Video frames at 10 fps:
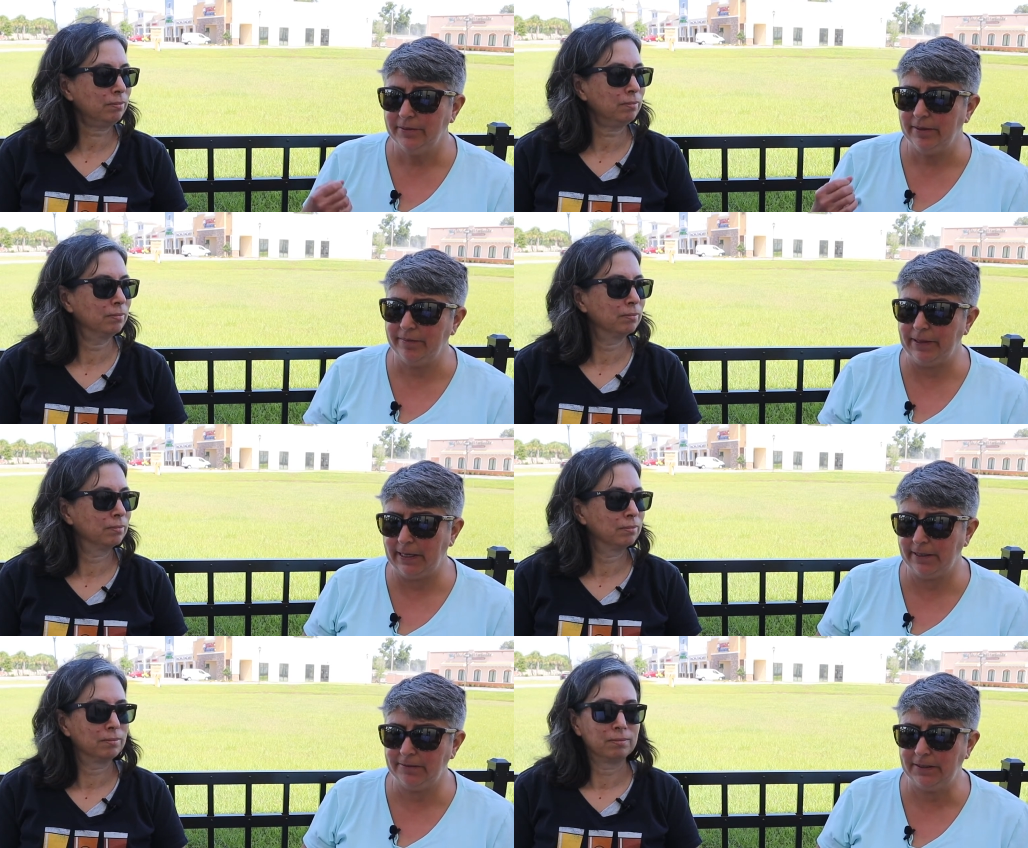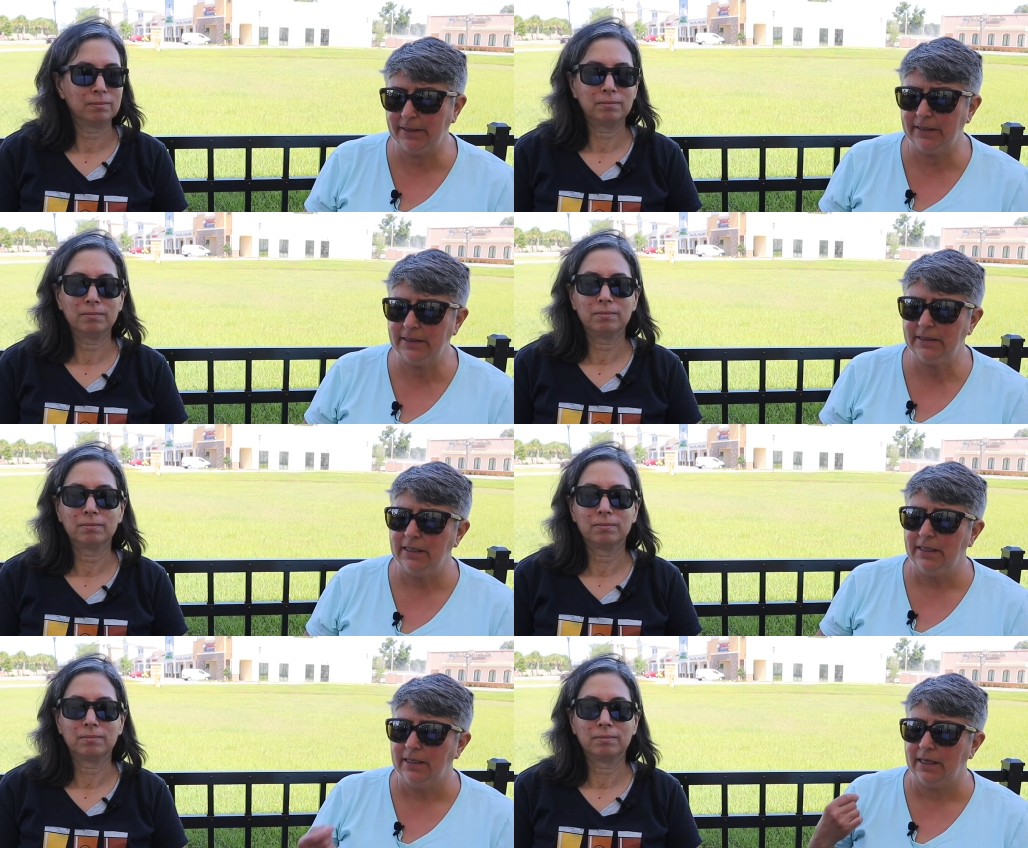Speaker 1: we have patio dining.
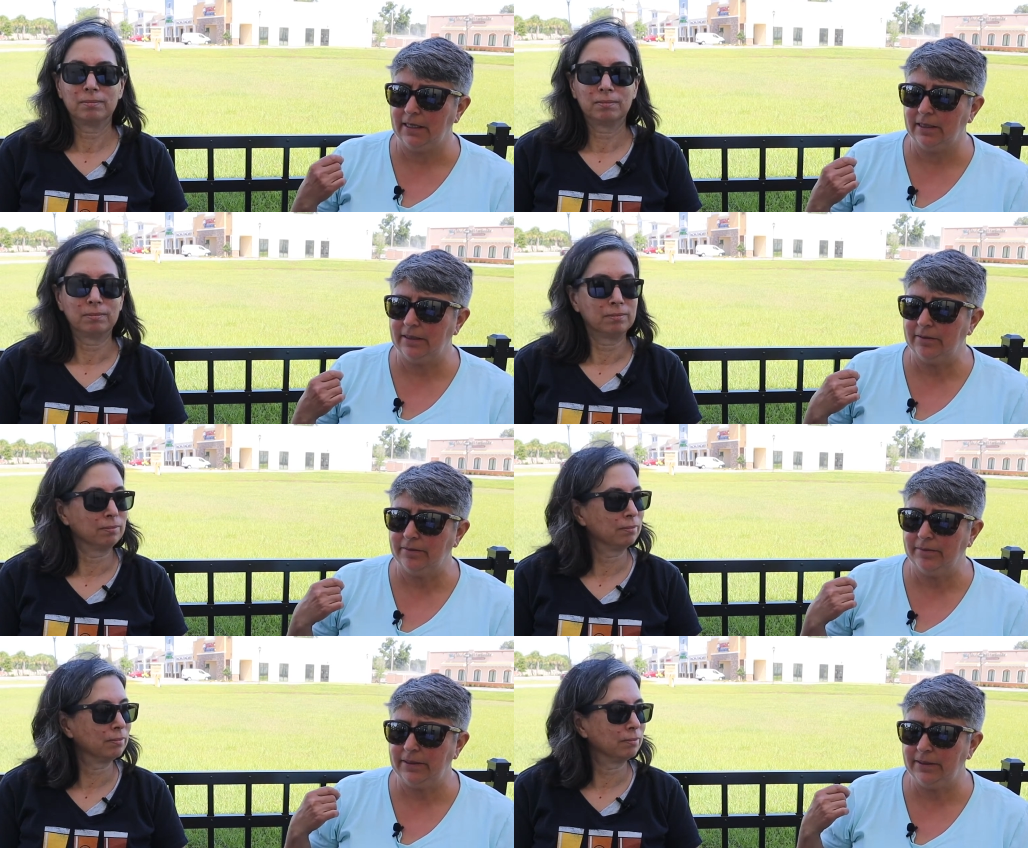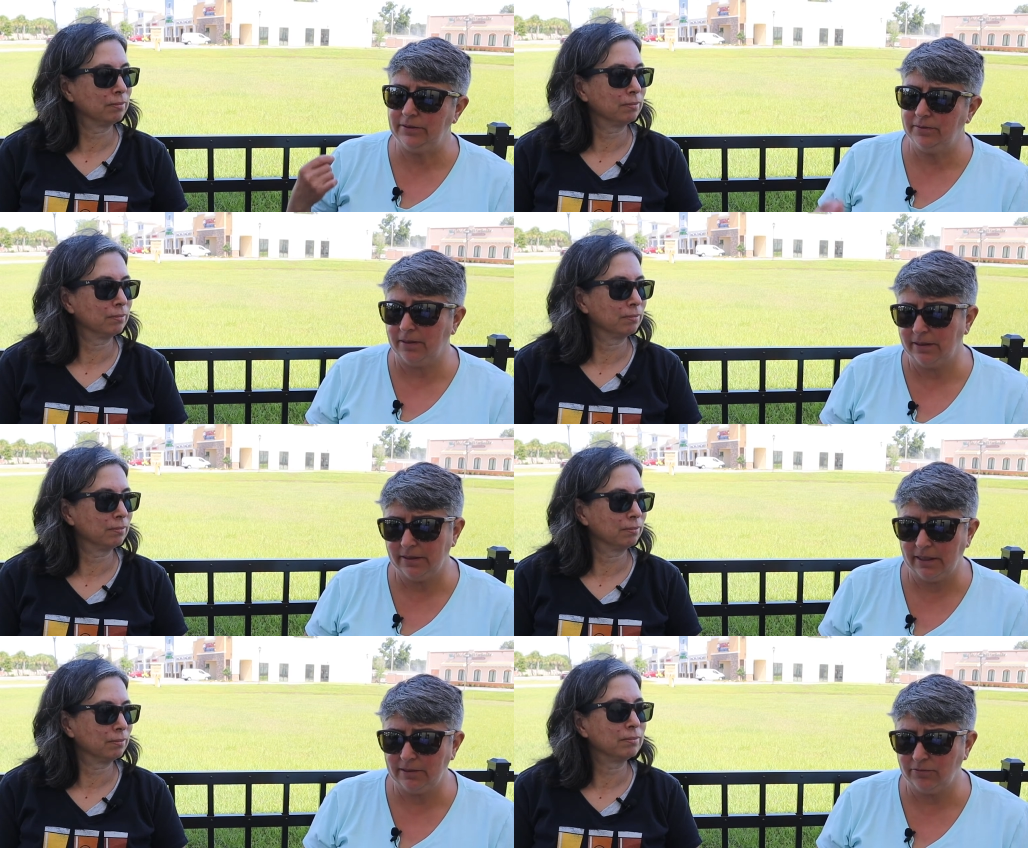Uh, we do
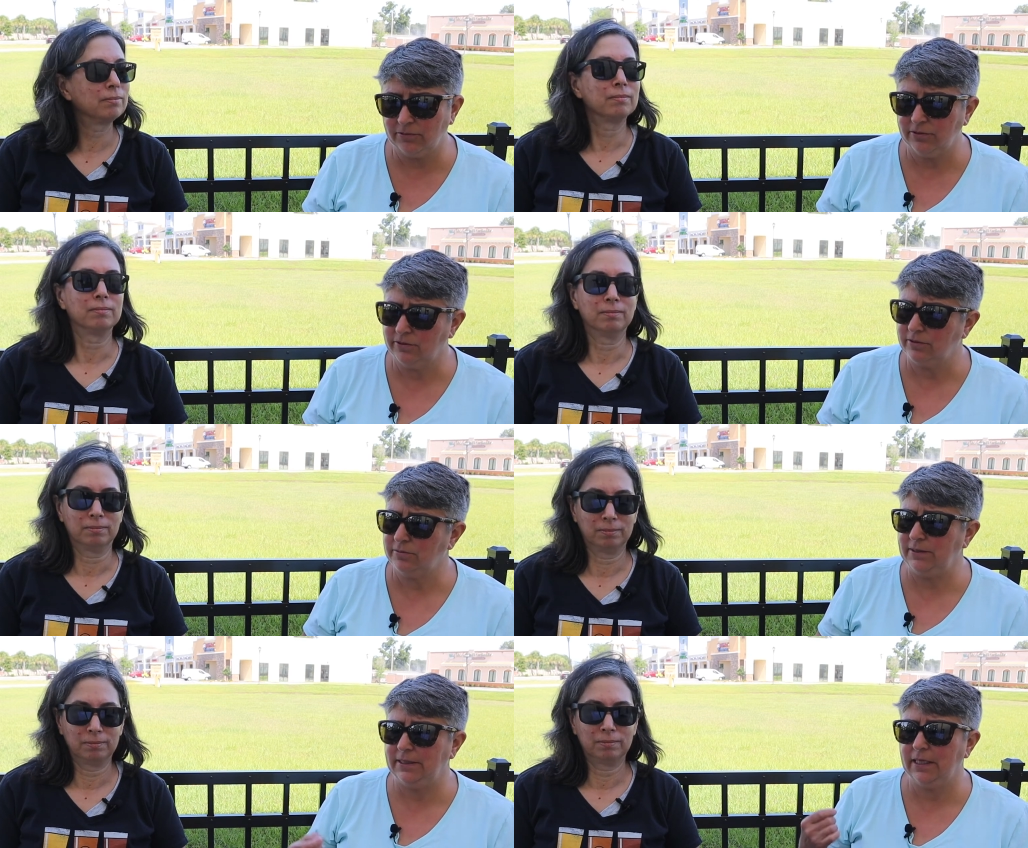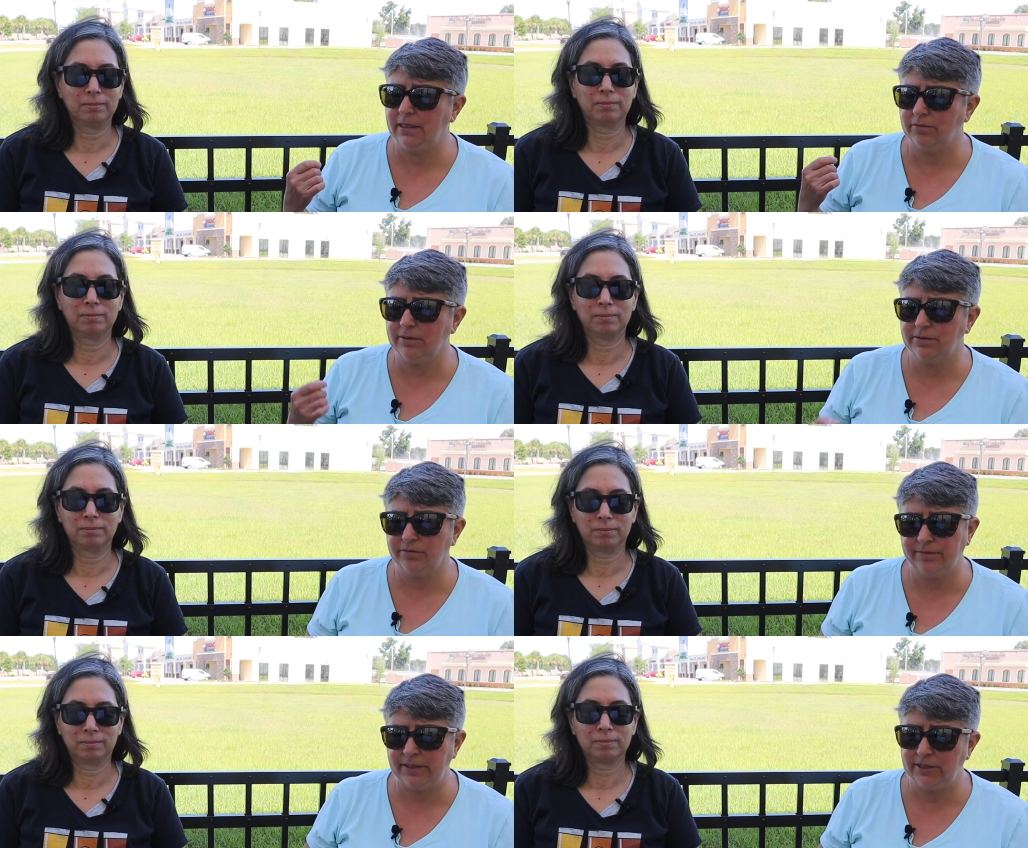online orders, we take
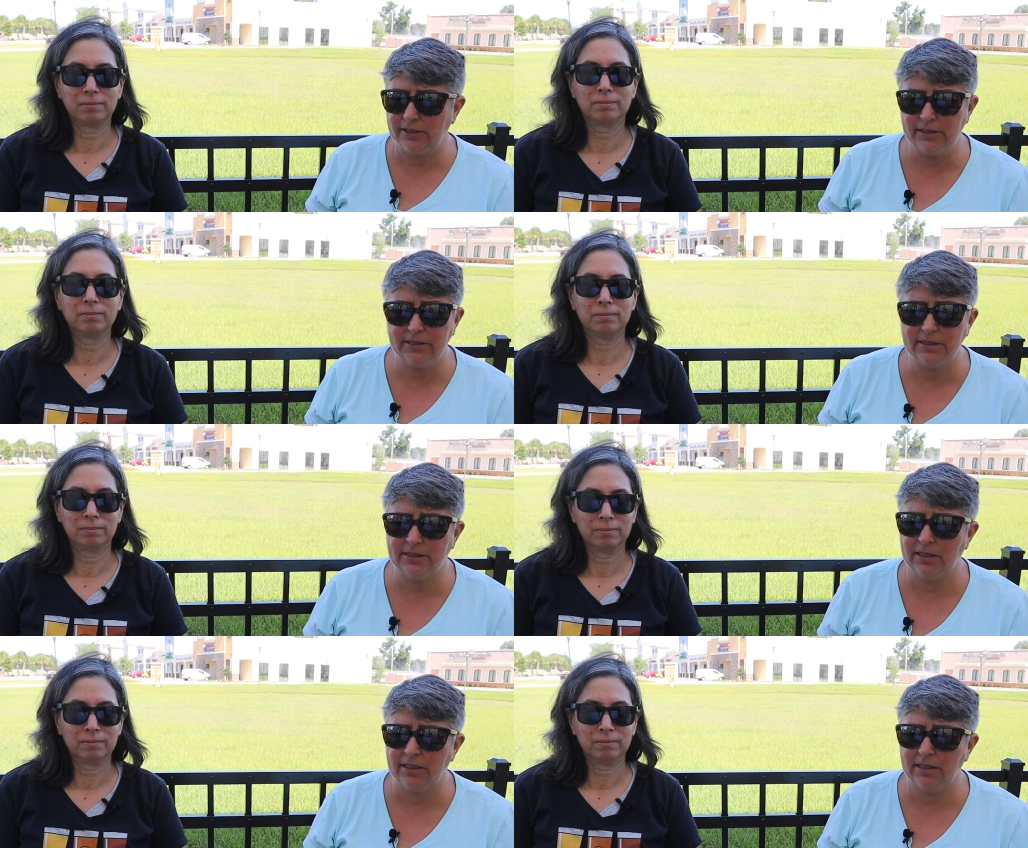reservations.